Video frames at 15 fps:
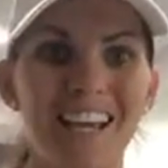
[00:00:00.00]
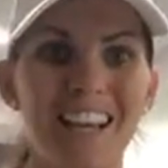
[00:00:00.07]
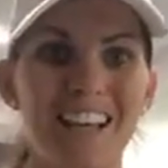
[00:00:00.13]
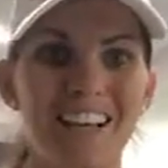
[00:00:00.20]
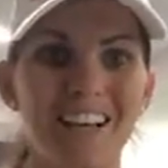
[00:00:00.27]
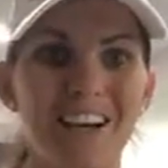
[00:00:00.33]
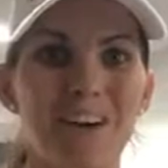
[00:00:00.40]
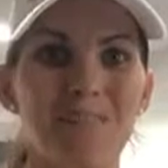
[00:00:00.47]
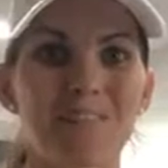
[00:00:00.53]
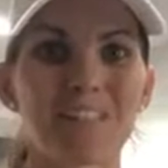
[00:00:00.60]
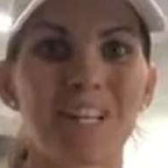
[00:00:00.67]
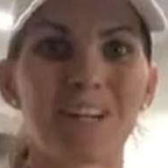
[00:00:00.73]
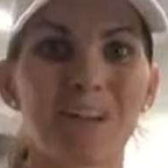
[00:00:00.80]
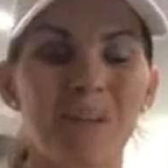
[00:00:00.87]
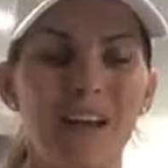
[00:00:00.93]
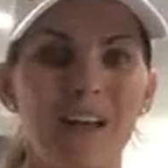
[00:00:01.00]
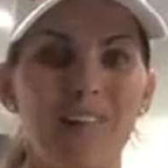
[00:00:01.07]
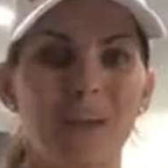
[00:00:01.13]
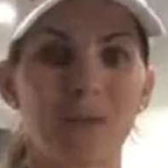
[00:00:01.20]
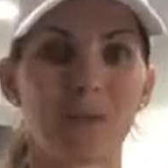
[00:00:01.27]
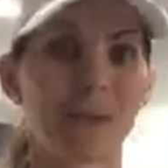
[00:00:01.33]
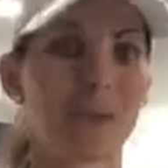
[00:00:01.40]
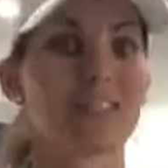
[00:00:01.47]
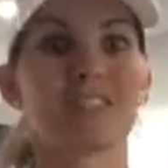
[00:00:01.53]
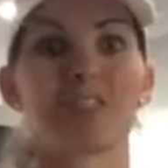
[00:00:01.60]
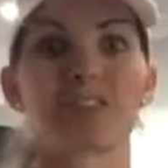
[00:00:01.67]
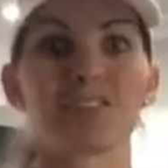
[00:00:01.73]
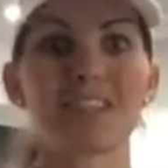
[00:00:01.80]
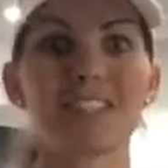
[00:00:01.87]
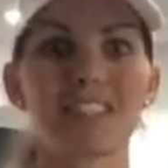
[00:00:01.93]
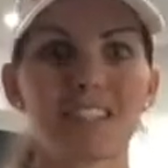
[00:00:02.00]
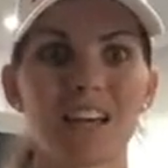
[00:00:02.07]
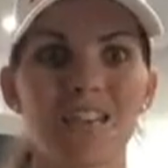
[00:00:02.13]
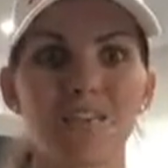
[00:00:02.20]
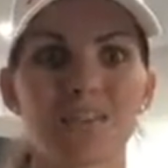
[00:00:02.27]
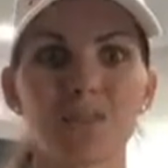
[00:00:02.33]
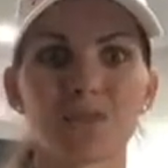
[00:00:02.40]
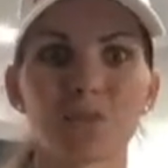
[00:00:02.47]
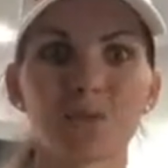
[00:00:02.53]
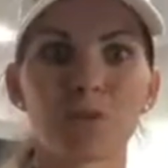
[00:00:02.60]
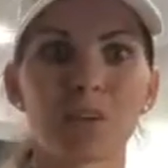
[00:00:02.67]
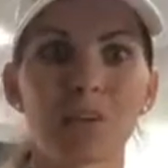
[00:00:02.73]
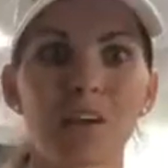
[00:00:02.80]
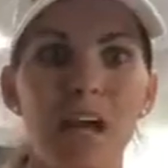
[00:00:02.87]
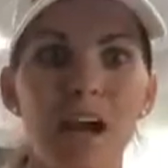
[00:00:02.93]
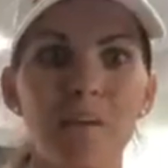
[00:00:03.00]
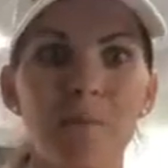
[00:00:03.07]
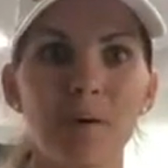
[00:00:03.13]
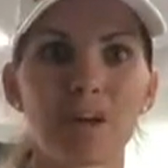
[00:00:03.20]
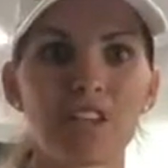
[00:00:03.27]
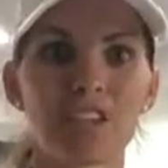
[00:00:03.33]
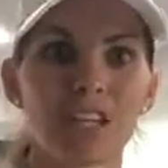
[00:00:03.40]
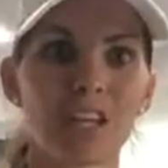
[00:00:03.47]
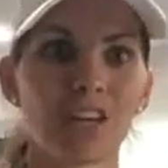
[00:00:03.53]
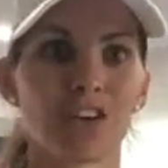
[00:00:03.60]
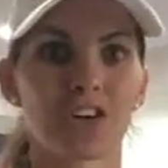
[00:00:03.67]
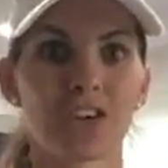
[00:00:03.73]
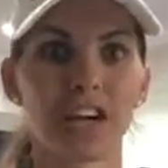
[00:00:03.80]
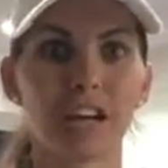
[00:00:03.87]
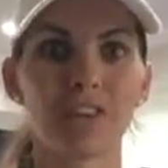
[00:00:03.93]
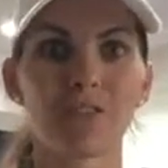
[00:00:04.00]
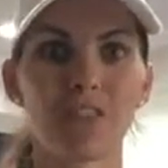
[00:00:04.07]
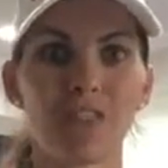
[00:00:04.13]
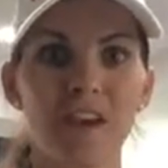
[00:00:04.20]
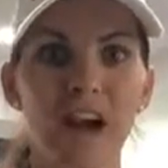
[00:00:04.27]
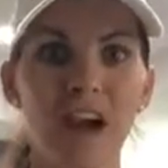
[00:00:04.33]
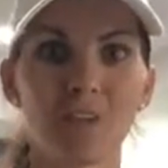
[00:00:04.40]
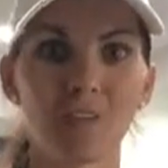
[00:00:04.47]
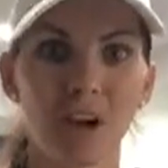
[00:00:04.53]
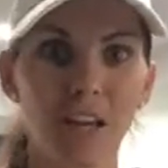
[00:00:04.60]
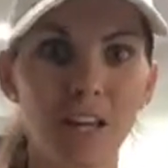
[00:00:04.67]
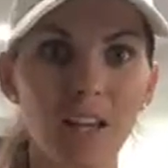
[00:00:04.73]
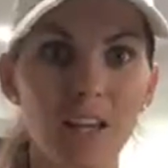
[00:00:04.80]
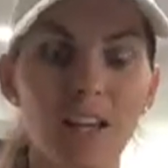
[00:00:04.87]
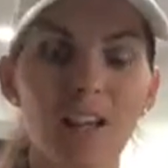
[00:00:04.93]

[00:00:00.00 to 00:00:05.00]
that come dinner we have like reds and greens left, and there's really not much to get creative with that, right?